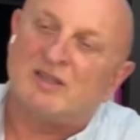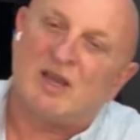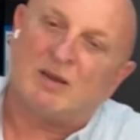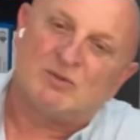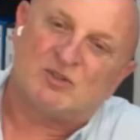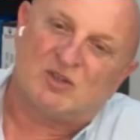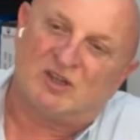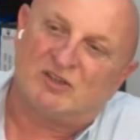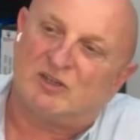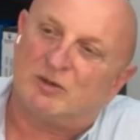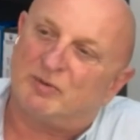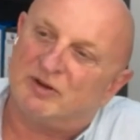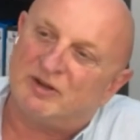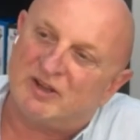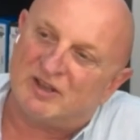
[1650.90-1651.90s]
comes to
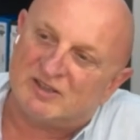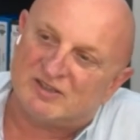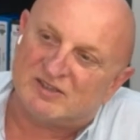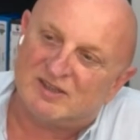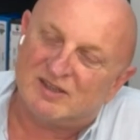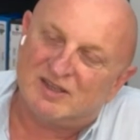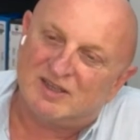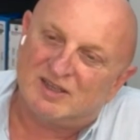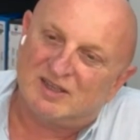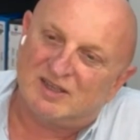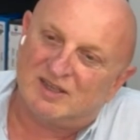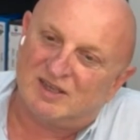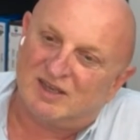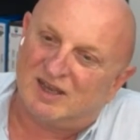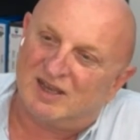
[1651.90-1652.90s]
entrepreneurs,
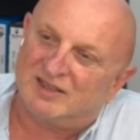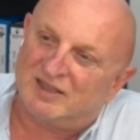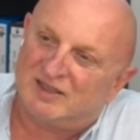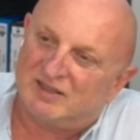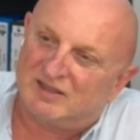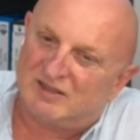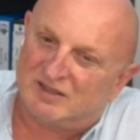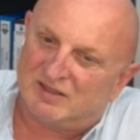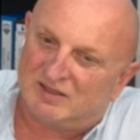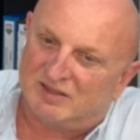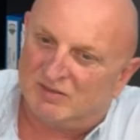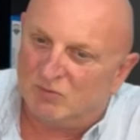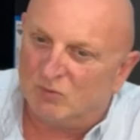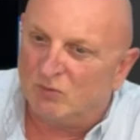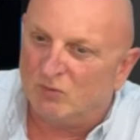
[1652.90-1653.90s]
I think
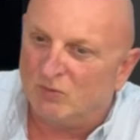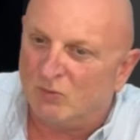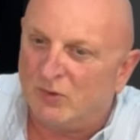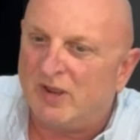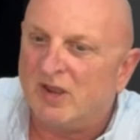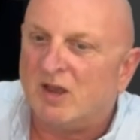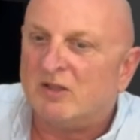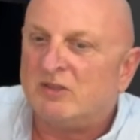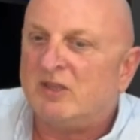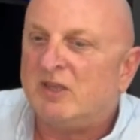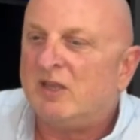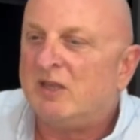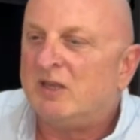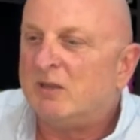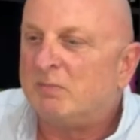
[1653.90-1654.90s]
we are
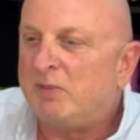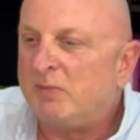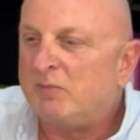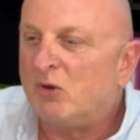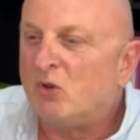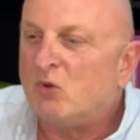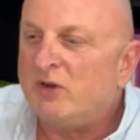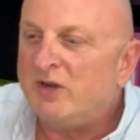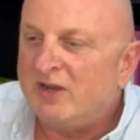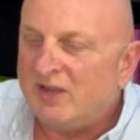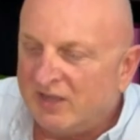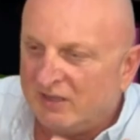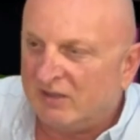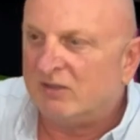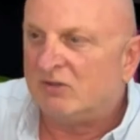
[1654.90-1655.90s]
the people who
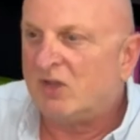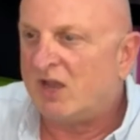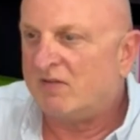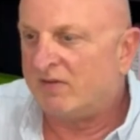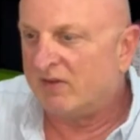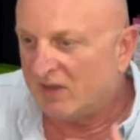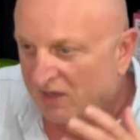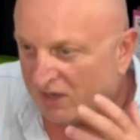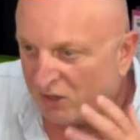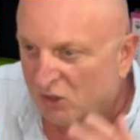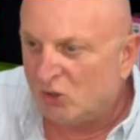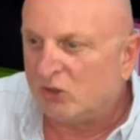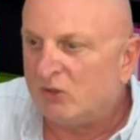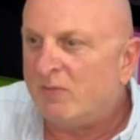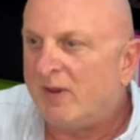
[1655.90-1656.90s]
need to have a
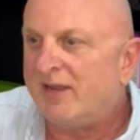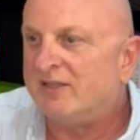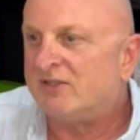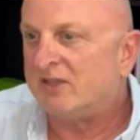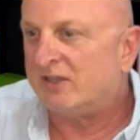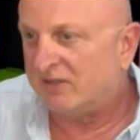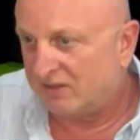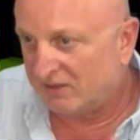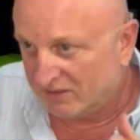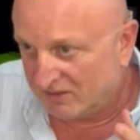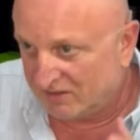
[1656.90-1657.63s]
good mindset